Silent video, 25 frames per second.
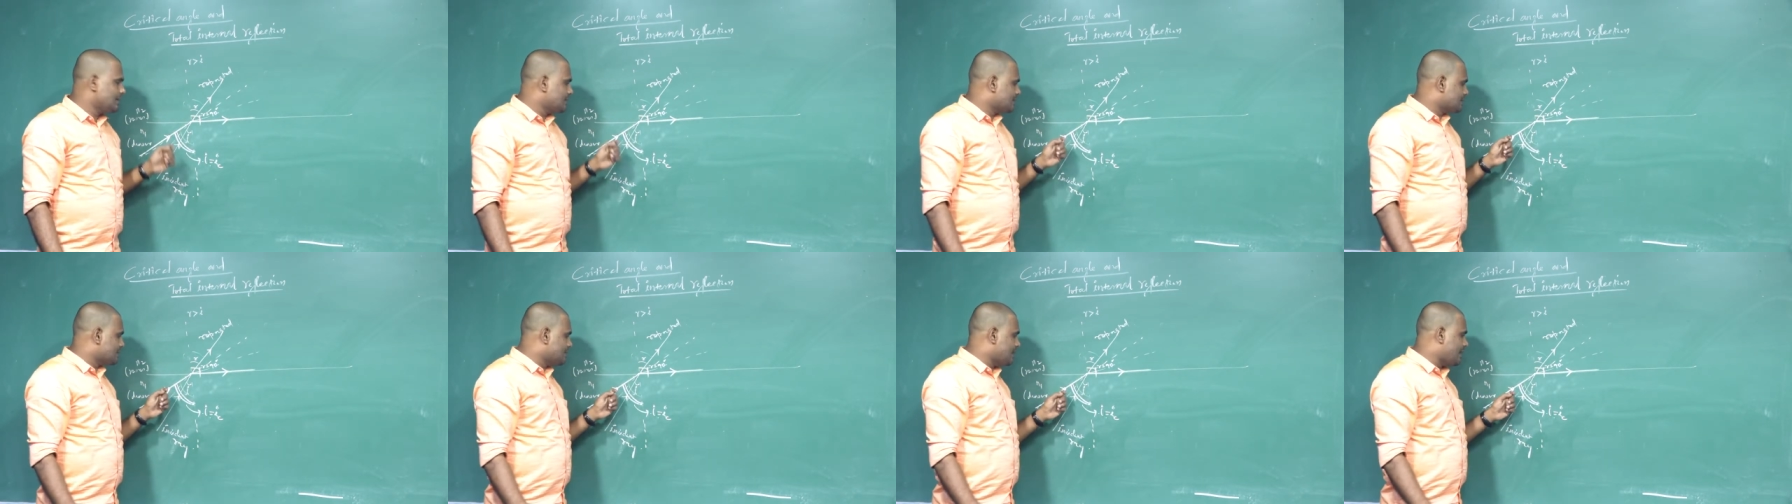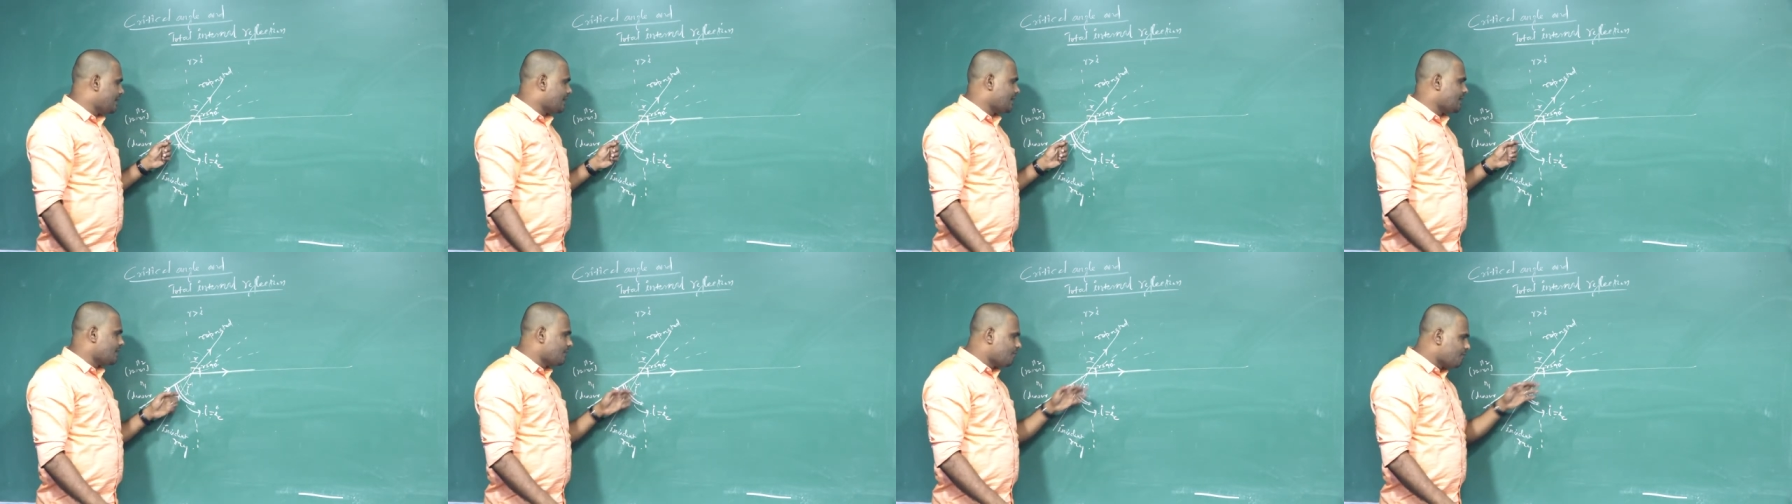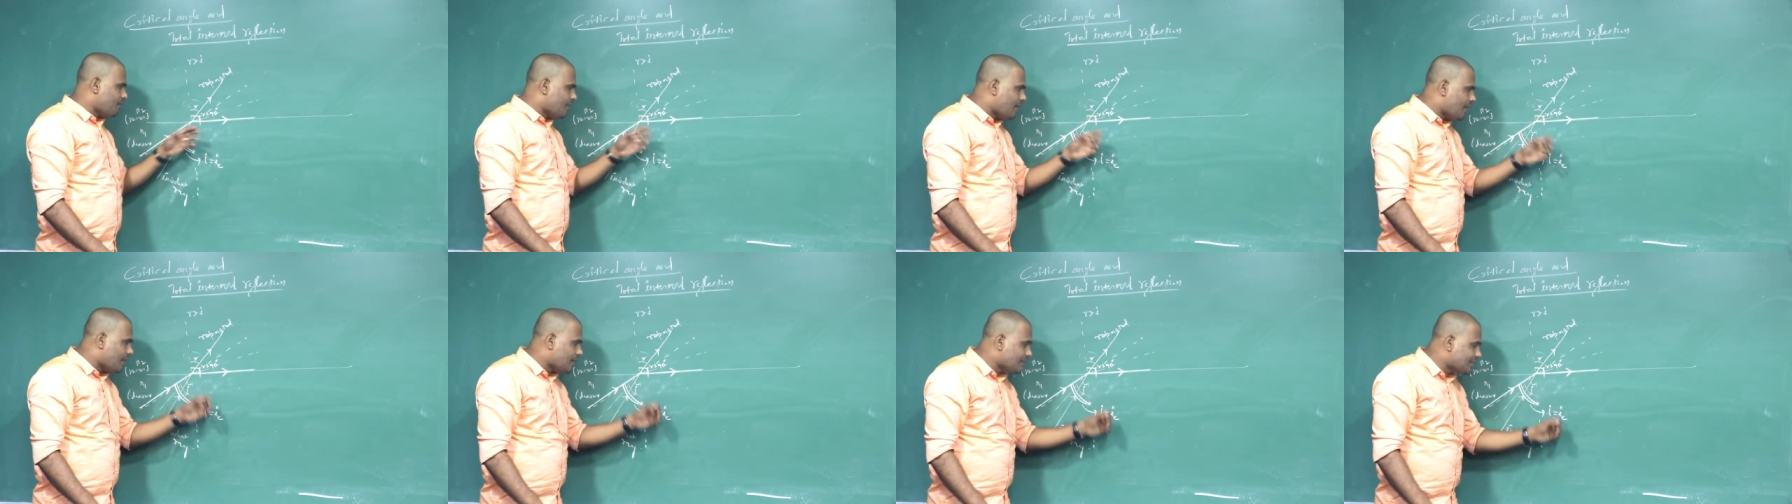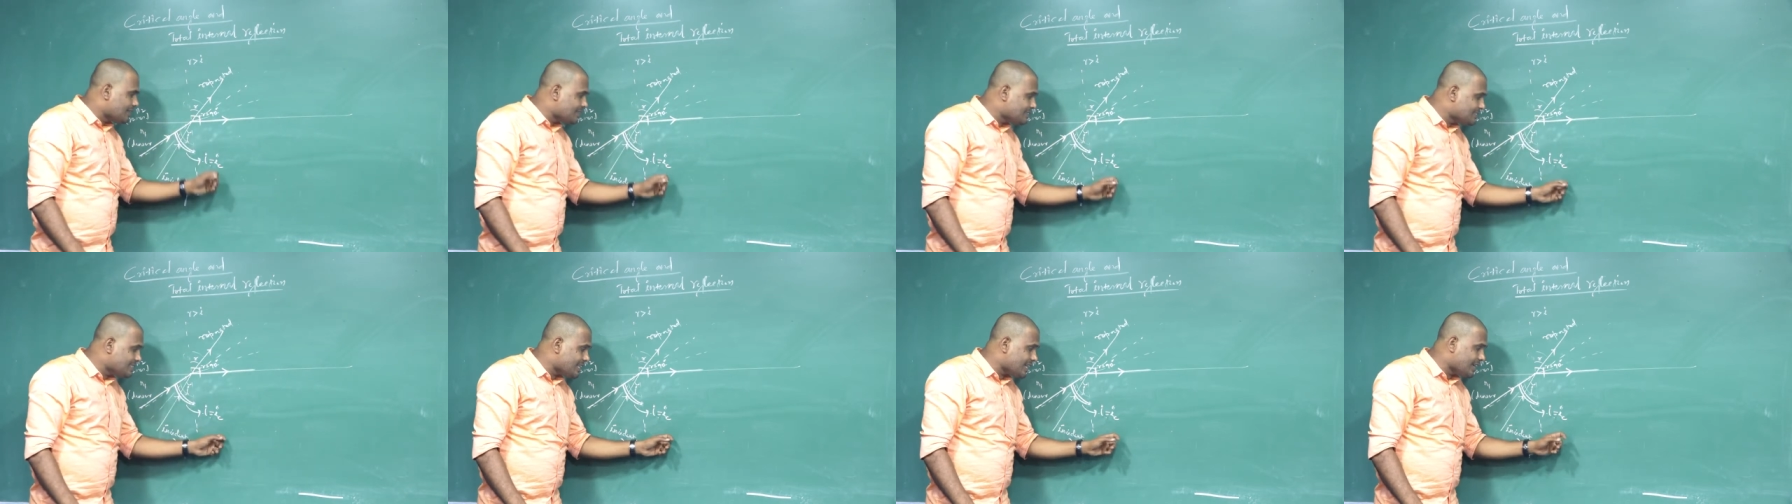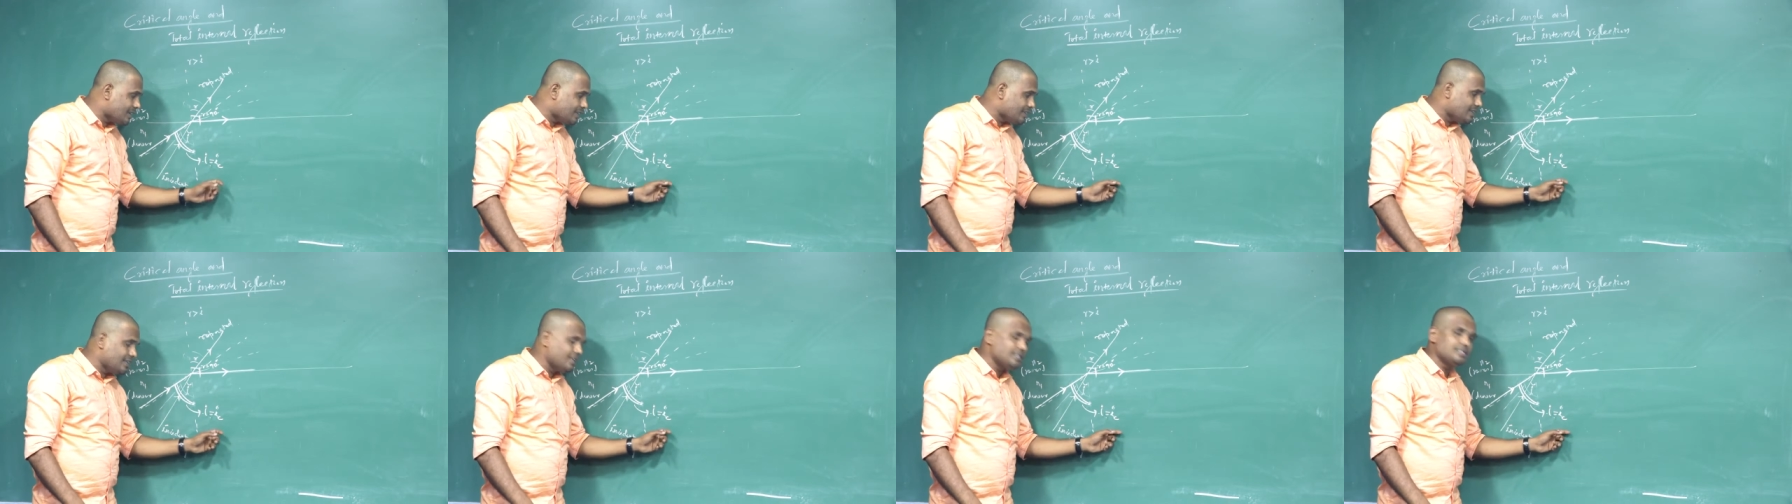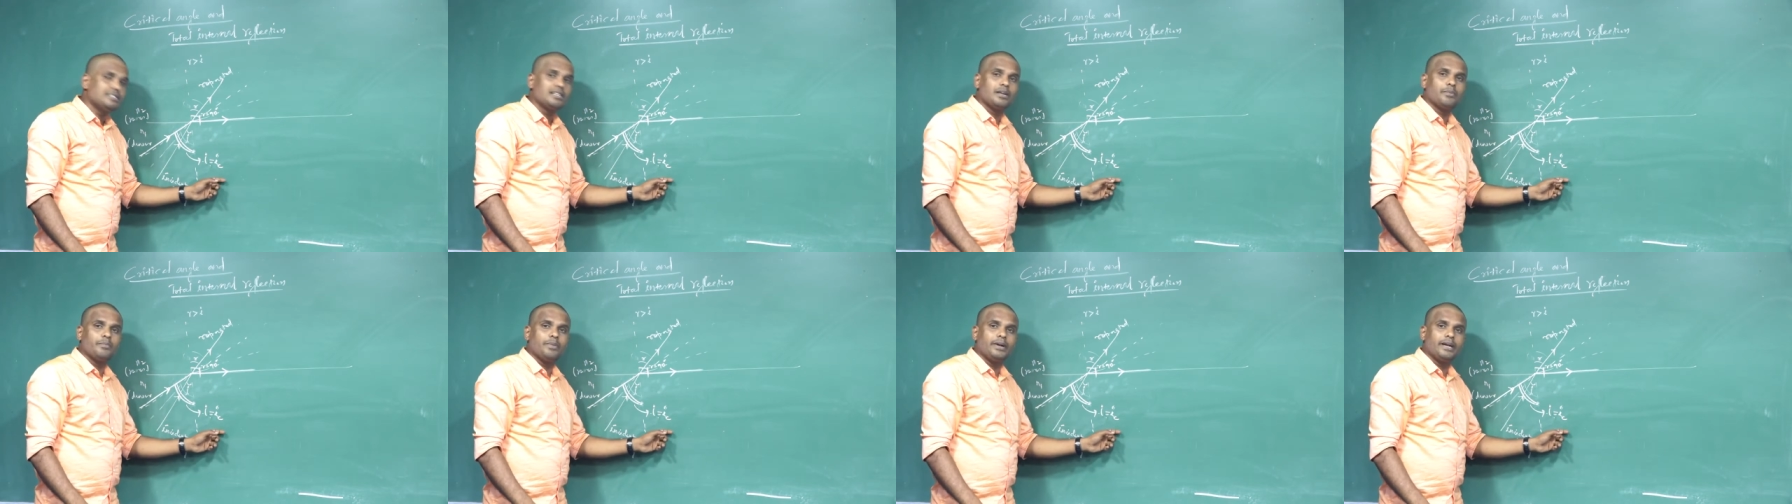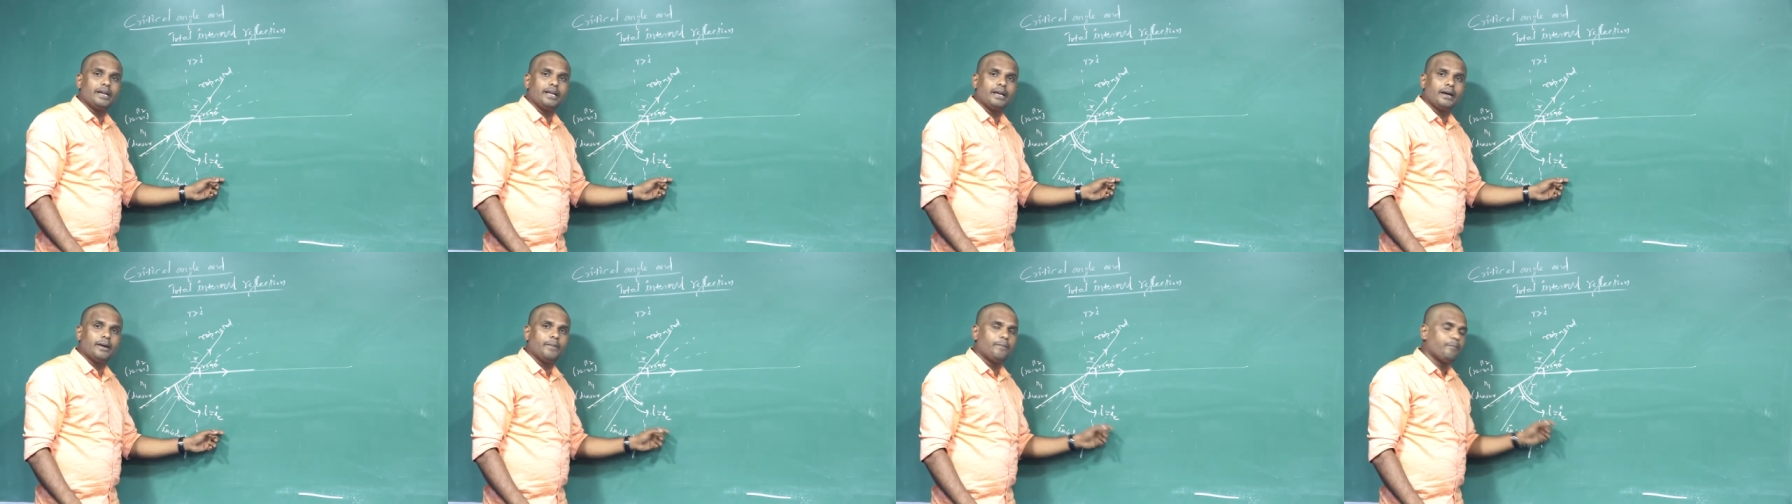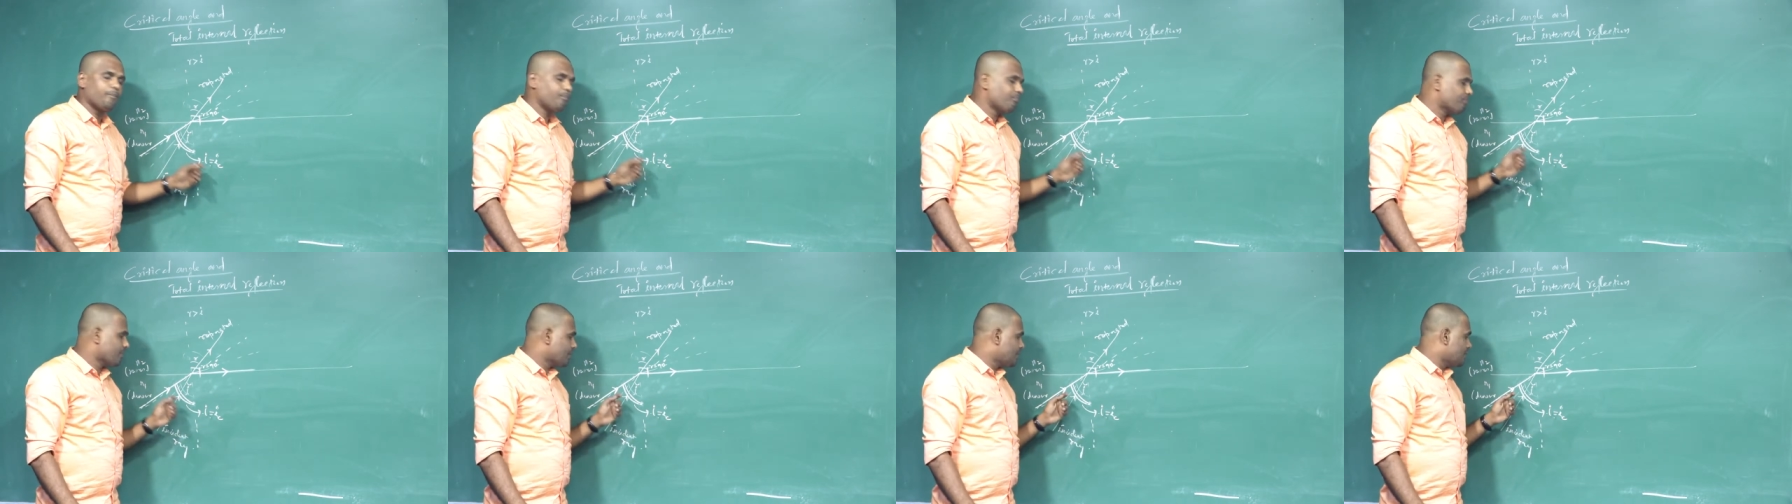Then for the denser medium,